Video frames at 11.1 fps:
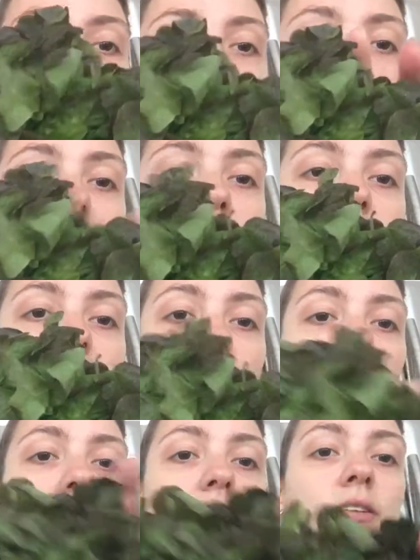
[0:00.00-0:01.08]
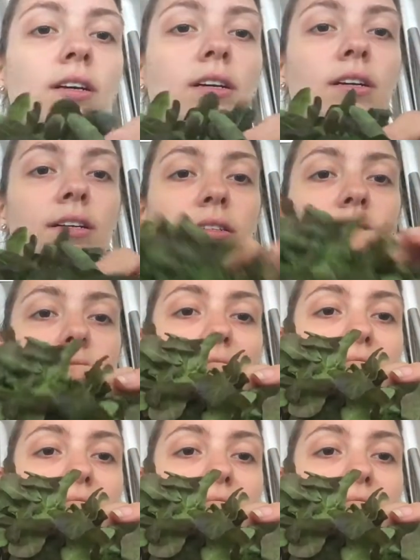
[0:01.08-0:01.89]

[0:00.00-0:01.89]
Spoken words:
looks like this. Does